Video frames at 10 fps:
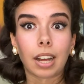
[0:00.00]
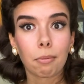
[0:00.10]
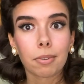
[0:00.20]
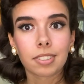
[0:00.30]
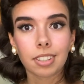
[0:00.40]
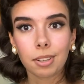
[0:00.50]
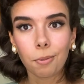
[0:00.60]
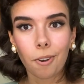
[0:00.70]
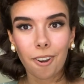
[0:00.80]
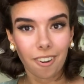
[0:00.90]
will see
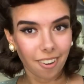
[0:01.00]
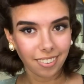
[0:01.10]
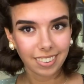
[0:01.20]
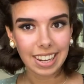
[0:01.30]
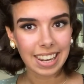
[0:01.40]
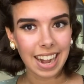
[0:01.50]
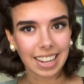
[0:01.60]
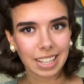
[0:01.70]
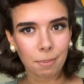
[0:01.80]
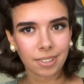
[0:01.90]
you all next
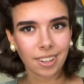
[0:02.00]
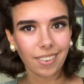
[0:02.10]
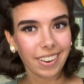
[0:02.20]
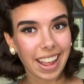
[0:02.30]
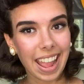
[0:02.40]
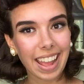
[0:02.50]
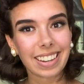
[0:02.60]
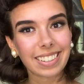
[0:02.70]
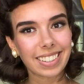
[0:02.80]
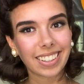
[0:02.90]
episode,
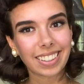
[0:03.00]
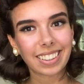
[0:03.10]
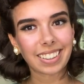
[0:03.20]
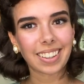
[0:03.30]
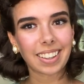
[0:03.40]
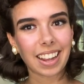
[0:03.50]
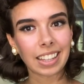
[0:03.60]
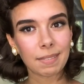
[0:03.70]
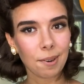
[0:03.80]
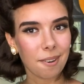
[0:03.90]
and I
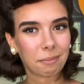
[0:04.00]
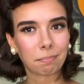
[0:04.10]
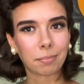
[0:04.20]
love you all.